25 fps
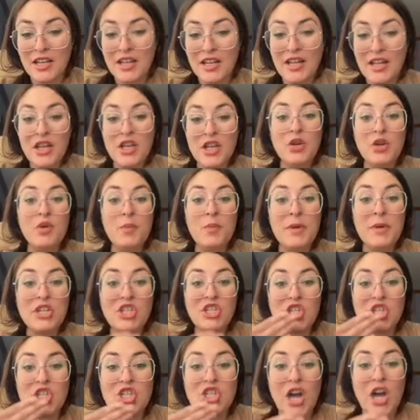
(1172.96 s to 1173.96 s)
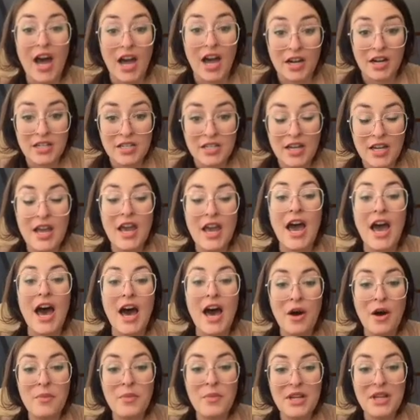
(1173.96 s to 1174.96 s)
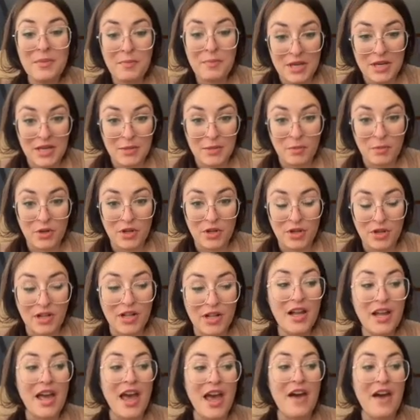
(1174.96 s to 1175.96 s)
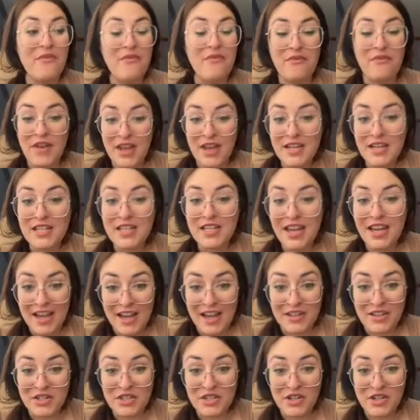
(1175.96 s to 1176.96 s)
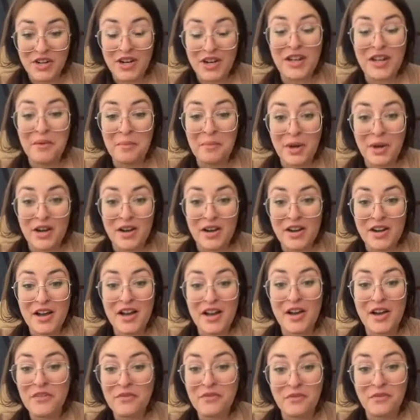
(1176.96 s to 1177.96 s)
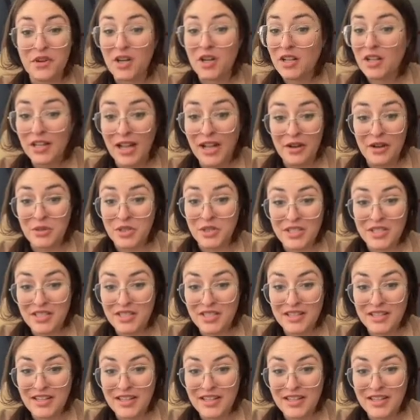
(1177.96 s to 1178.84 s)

You would be shocked how many people have faked cancer in America for clout.